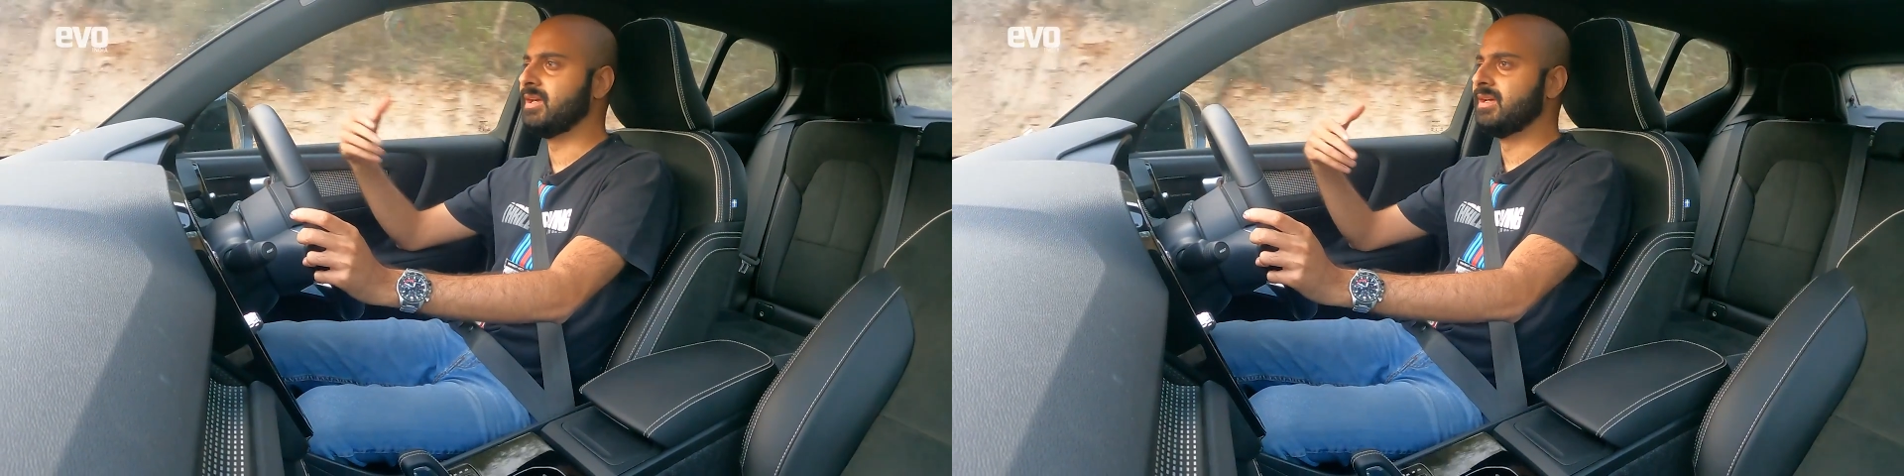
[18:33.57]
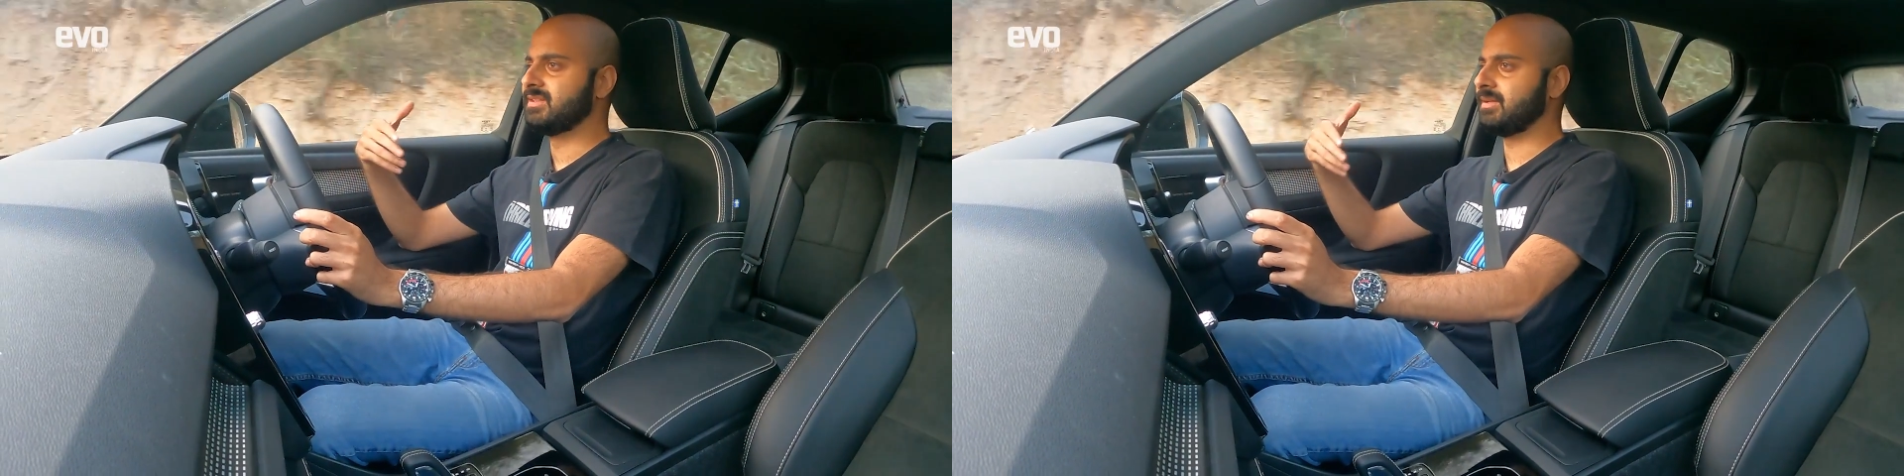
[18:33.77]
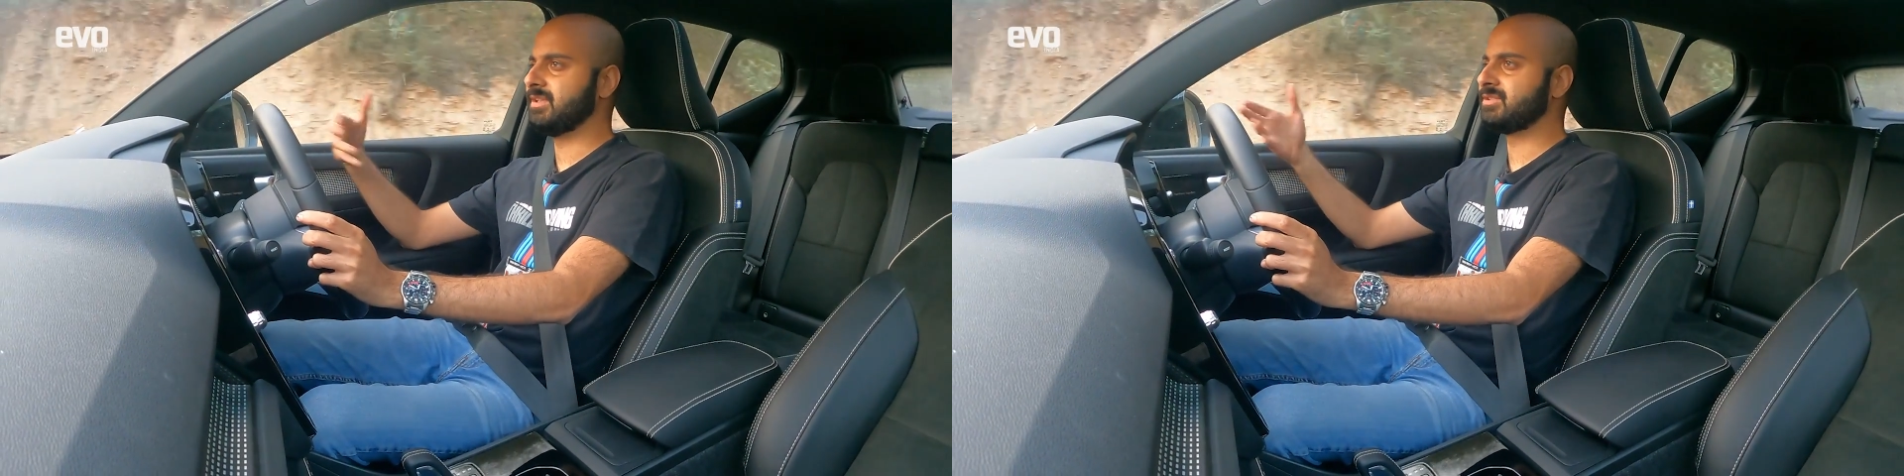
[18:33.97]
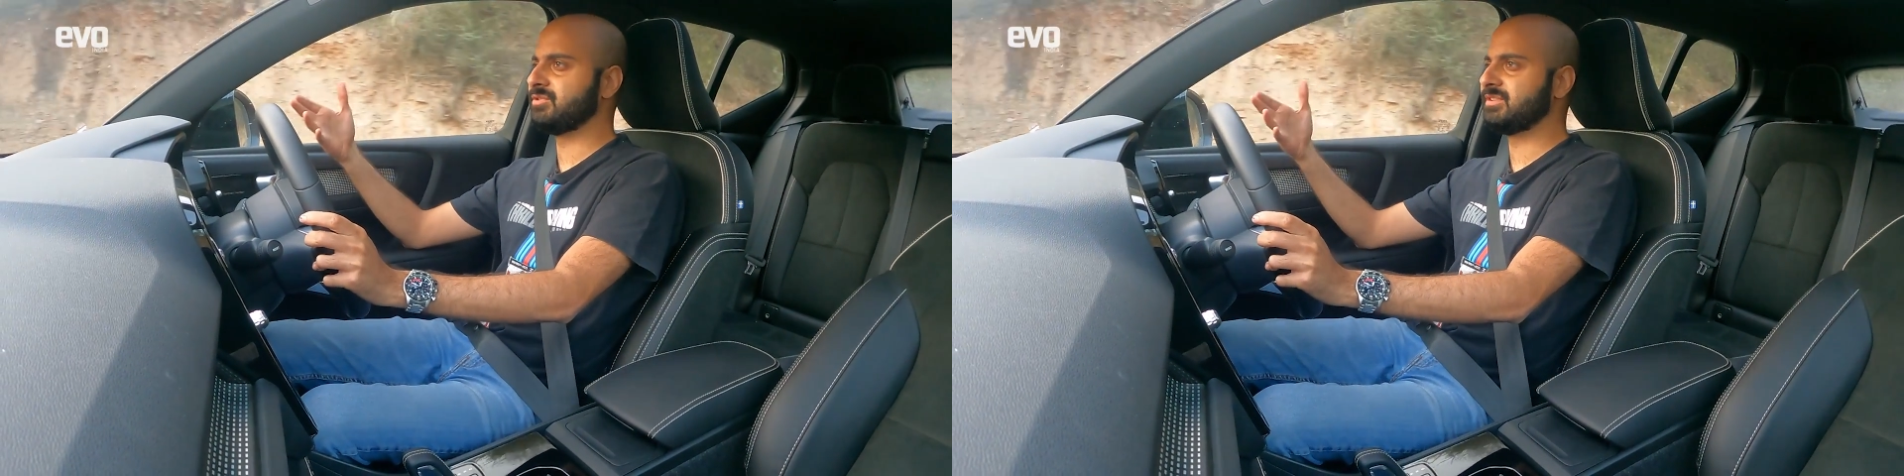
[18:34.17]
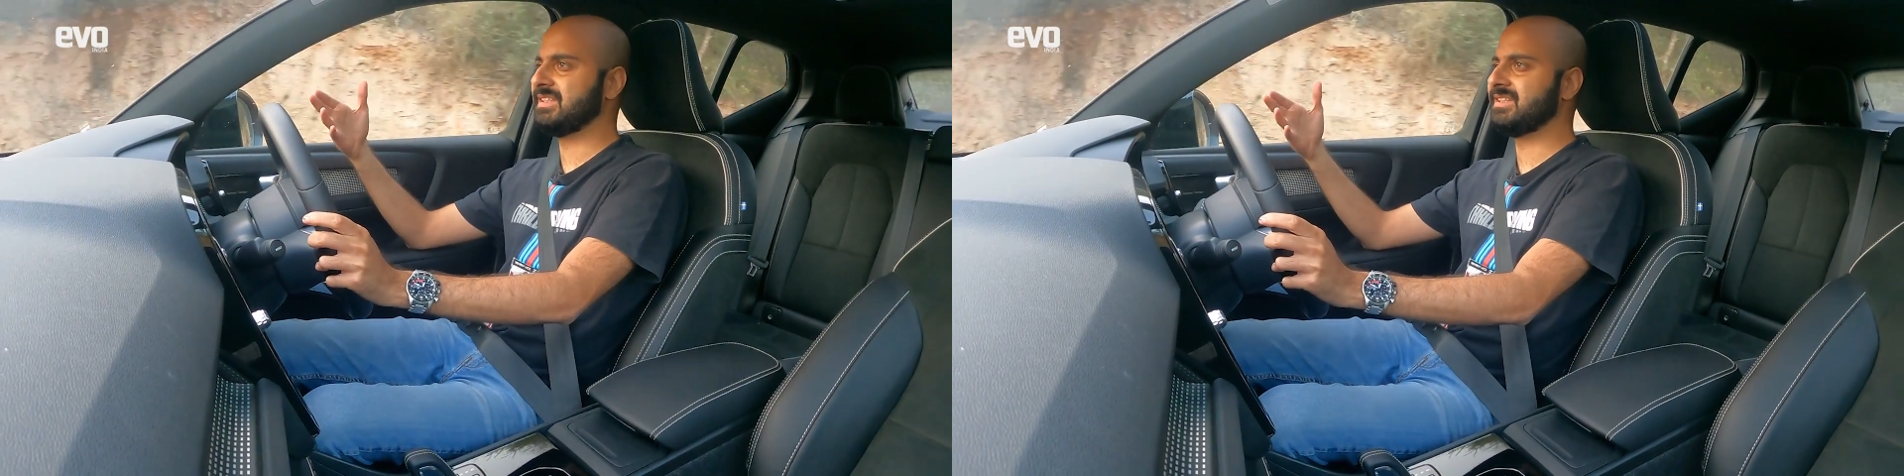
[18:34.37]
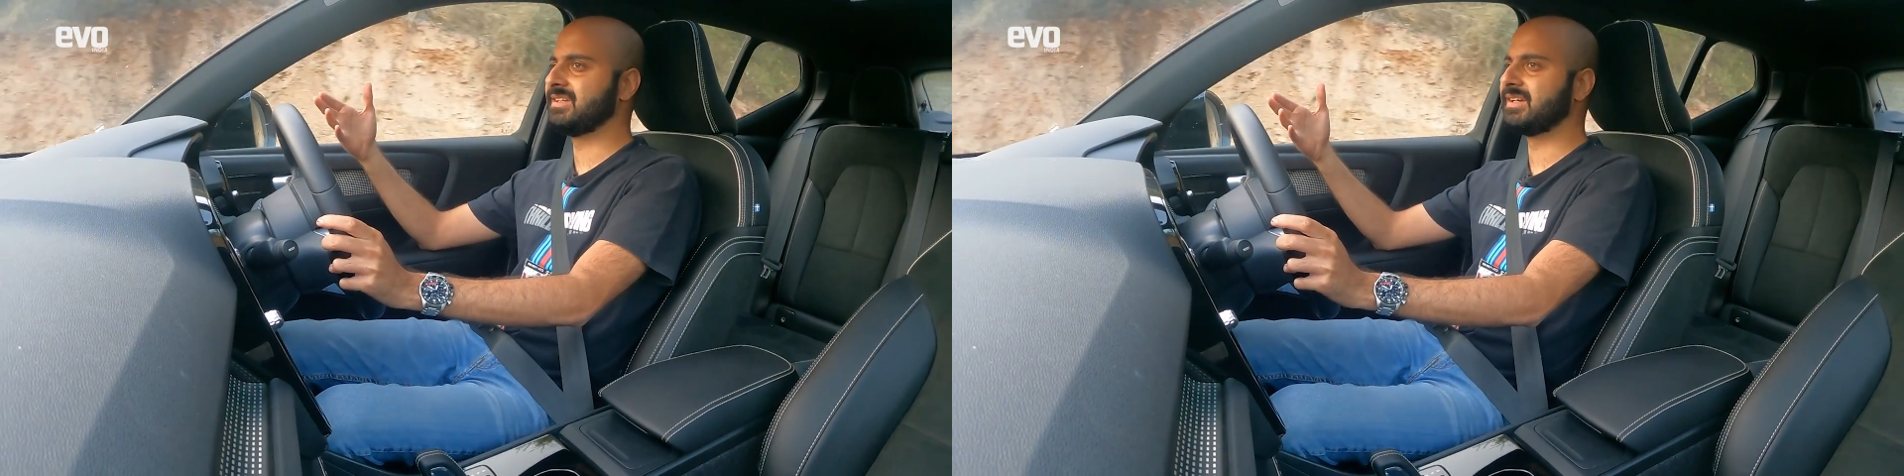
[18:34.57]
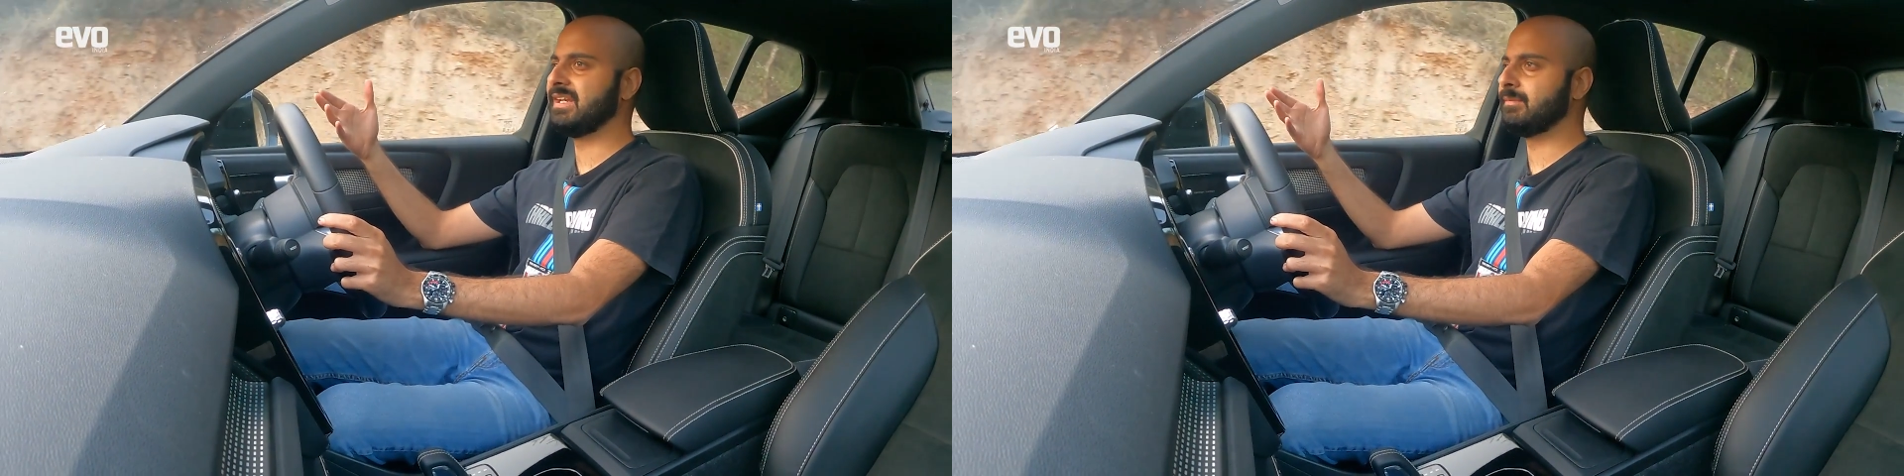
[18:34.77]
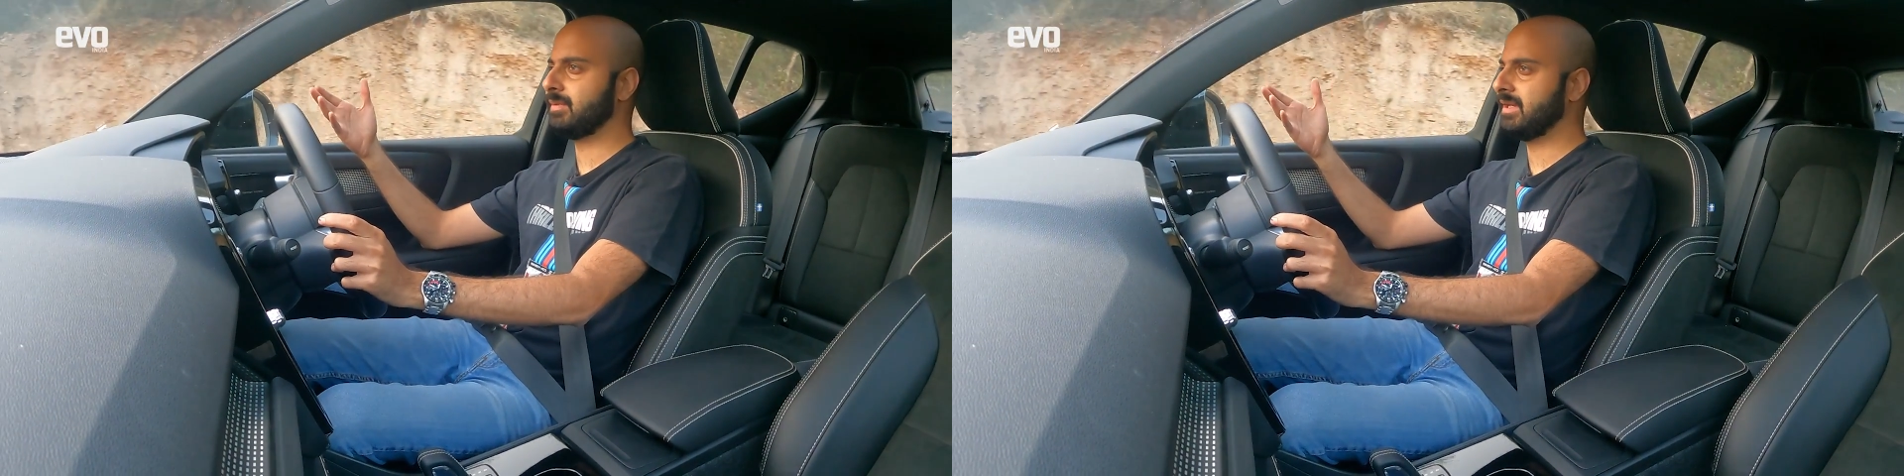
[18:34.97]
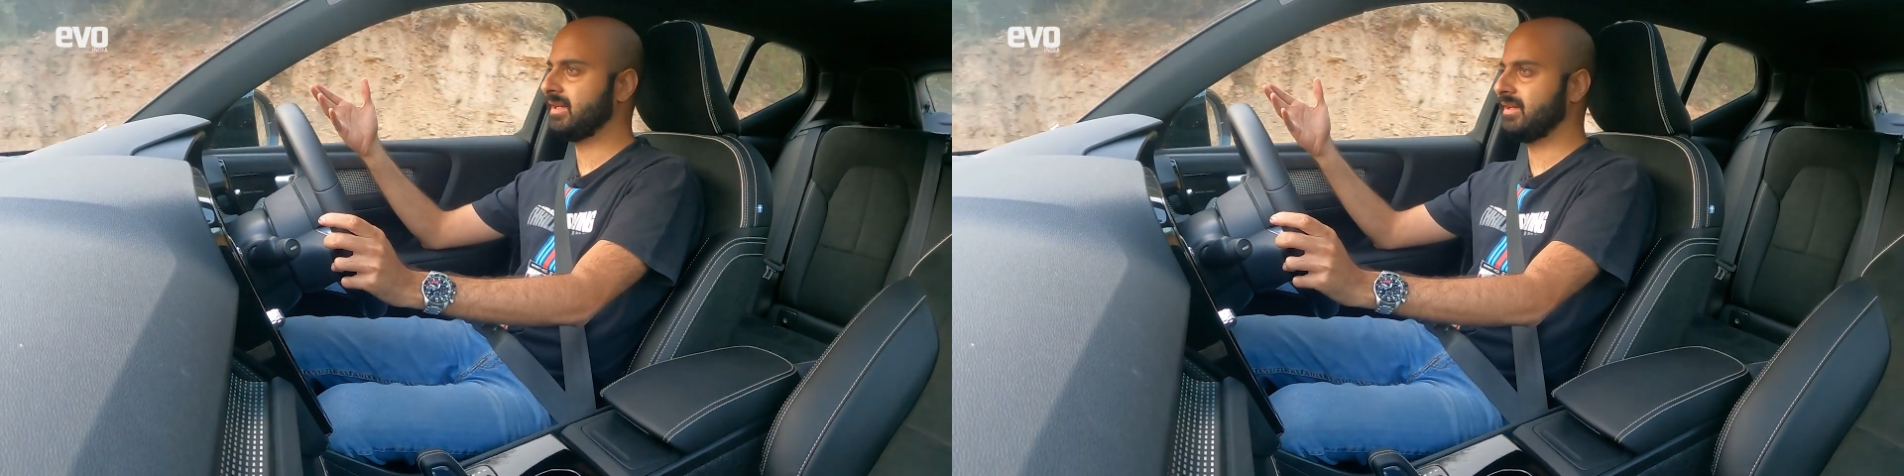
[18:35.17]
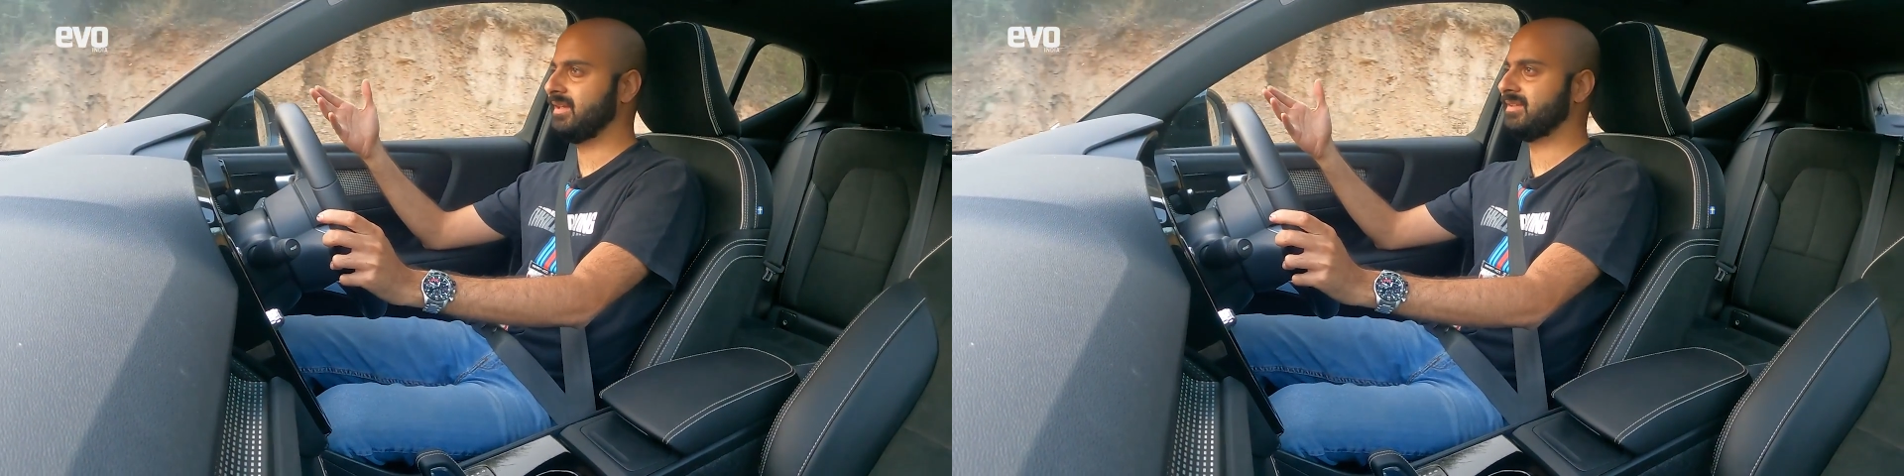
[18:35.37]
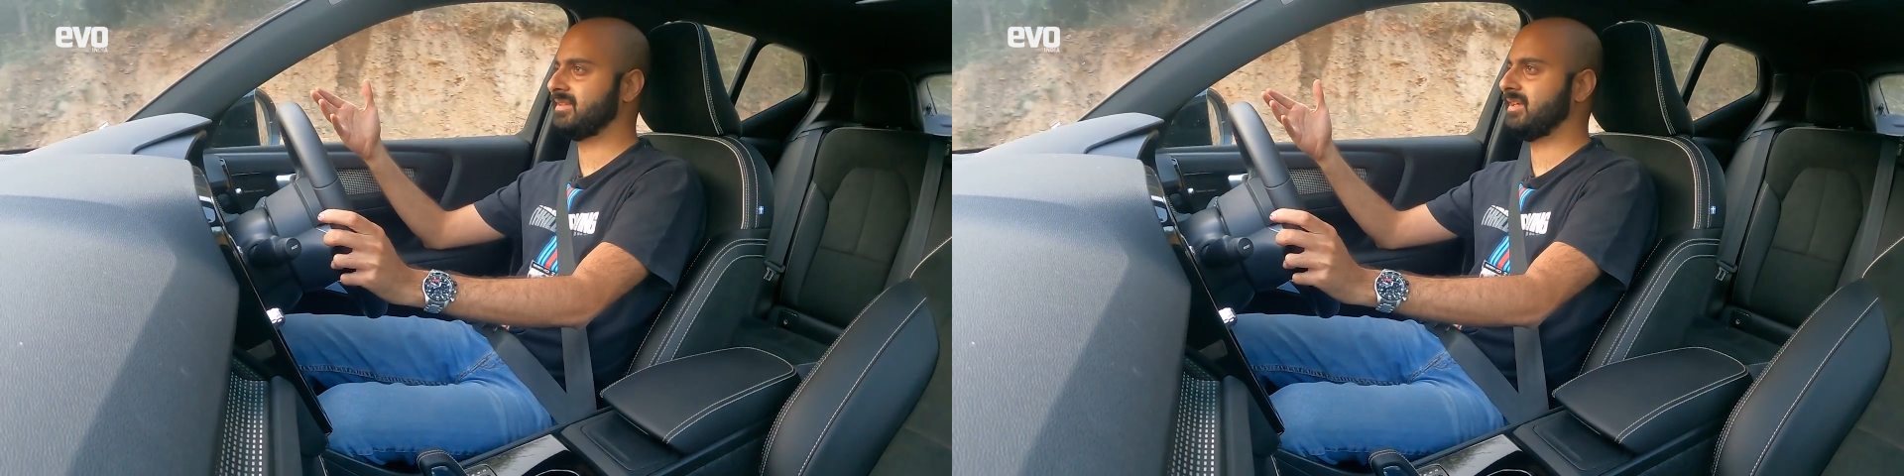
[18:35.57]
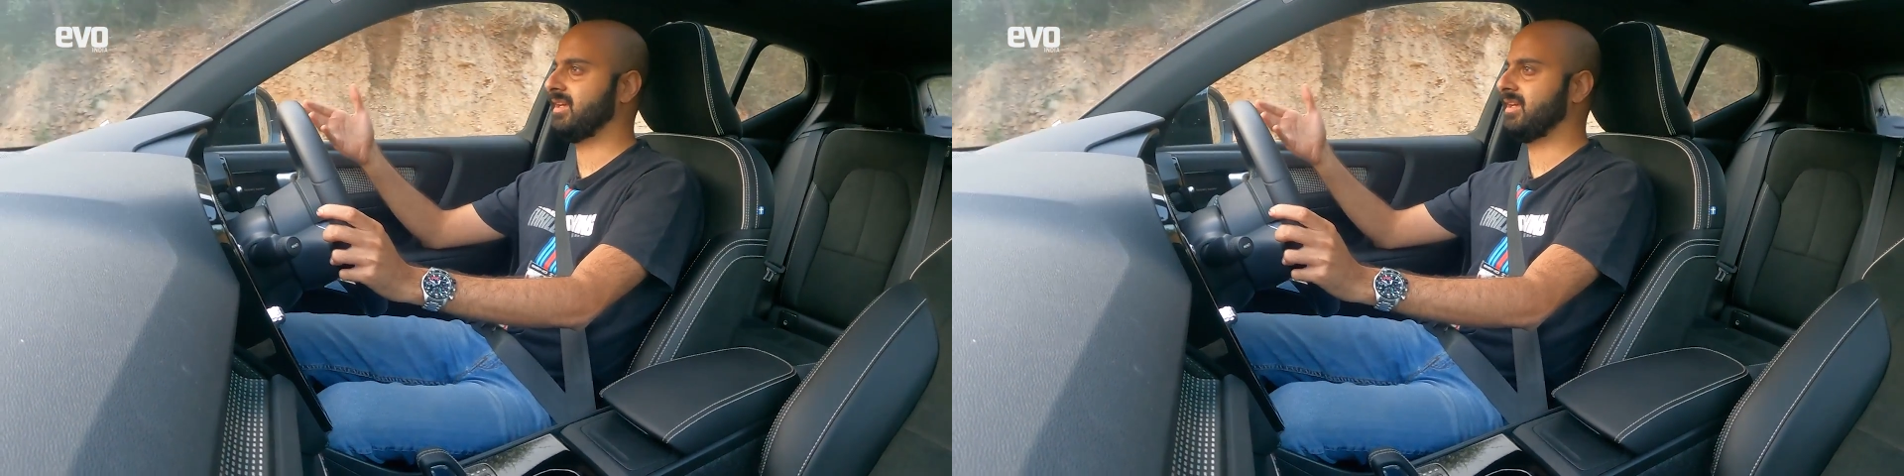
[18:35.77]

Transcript: Somebody's going to see the green plate and say,